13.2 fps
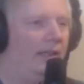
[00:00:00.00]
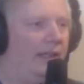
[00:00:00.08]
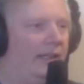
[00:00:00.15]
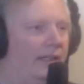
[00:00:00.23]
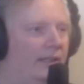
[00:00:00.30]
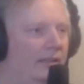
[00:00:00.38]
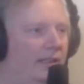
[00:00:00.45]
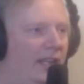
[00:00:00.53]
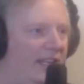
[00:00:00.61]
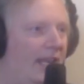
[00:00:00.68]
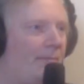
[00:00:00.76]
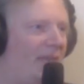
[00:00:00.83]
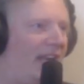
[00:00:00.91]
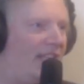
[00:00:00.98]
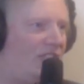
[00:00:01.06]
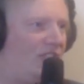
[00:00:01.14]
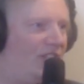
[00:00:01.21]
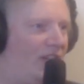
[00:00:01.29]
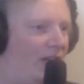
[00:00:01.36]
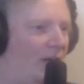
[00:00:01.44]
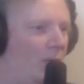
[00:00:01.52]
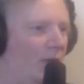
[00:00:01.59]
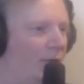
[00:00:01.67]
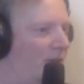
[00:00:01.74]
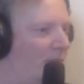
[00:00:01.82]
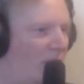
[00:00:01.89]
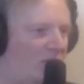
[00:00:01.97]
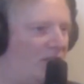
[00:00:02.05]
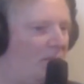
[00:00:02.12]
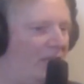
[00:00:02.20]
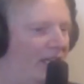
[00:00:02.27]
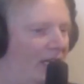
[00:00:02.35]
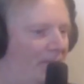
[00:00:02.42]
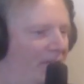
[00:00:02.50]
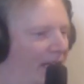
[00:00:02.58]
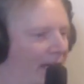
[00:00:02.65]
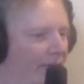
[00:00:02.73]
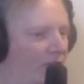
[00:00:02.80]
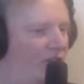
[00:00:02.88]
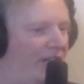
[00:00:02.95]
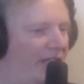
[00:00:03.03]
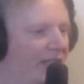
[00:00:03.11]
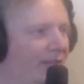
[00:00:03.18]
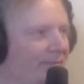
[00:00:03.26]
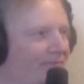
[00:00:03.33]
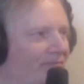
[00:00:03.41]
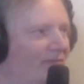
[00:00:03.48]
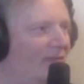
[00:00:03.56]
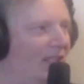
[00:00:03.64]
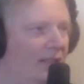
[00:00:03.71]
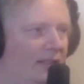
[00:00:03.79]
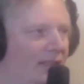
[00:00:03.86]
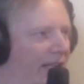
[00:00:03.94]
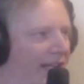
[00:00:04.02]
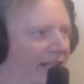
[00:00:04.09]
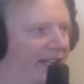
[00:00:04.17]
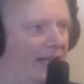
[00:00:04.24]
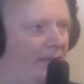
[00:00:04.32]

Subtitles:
And he came last year, and we were supposed to meet up and have a drink. And it ended